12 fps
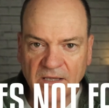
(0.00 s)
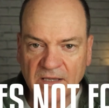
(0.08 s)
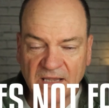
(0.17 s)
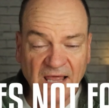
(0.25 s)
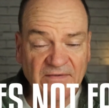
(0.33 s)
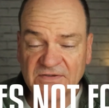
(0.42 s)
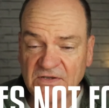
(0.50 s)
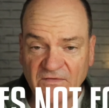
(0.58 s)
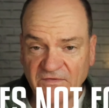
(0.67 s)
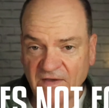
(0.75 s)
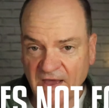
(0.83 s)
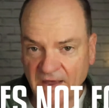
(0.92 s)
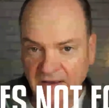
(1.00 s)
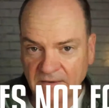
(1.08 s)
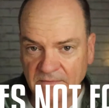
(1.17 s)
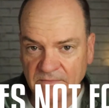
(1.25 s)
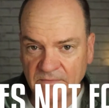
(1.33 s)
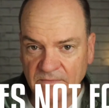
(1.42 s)
life's not fair
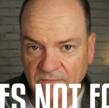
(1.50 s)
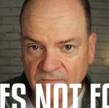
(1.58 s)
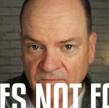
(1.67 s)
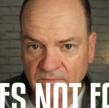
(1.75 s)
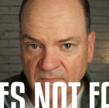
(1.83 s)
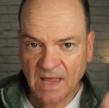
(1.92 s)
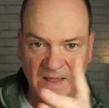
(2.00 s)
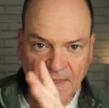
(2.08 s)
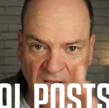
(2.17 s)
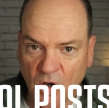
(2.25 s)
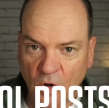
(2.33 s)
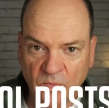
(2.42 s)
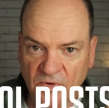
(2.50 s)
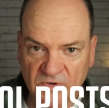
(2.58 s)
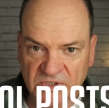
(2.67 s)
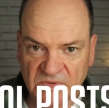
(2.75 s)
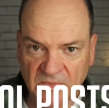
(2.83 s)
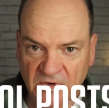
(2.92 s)
and the
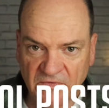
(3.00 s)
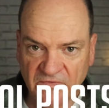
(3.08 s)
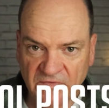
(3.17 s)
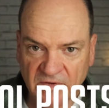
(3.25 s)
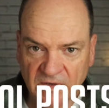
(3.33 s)
goalposts move.